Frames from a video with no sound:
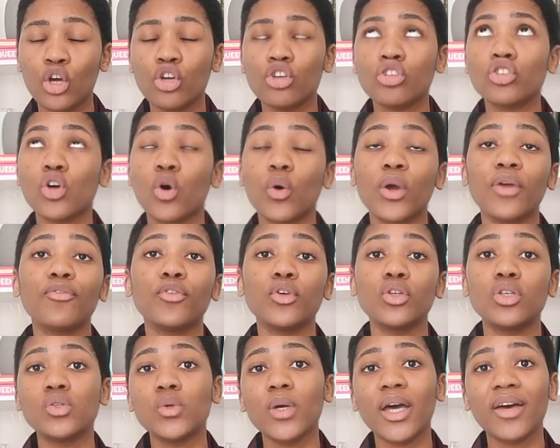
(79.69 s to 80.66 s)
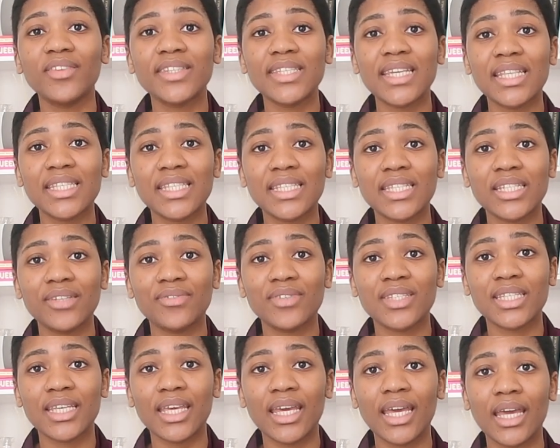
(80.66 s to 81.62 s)
So if you do have sensitive
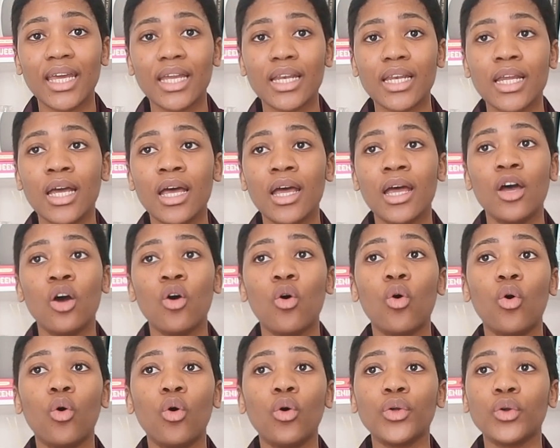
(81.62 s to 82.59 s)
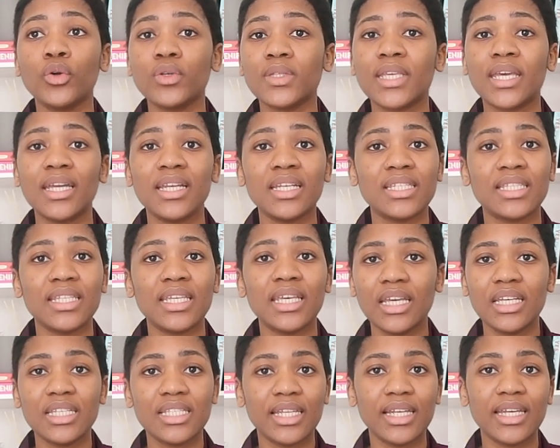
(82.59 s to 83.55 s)
skin or your skin is
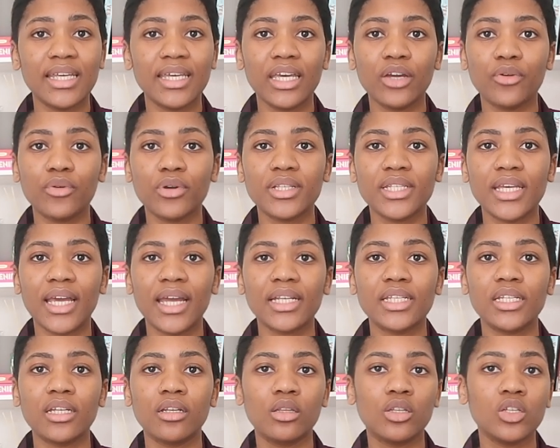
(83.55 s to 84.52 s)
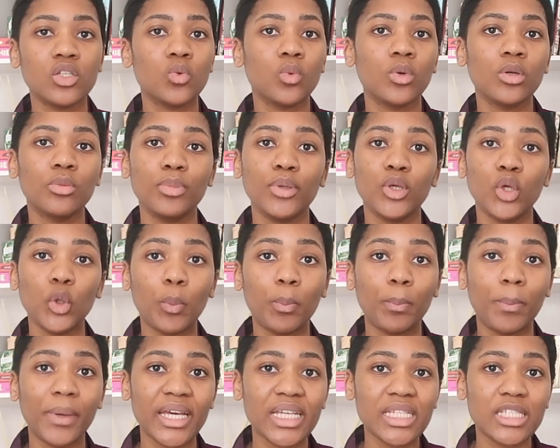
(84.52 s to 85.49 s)
easily irritated, this would be your
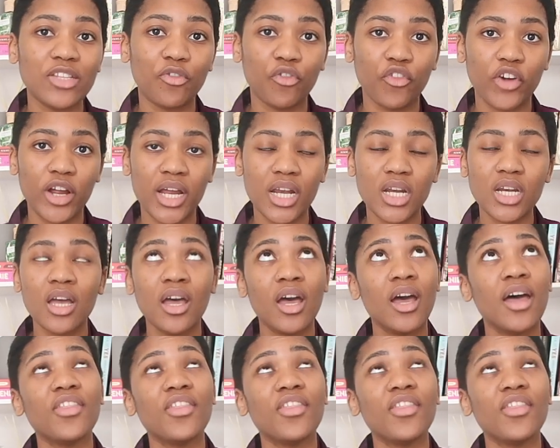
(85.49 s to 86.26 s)
best friend.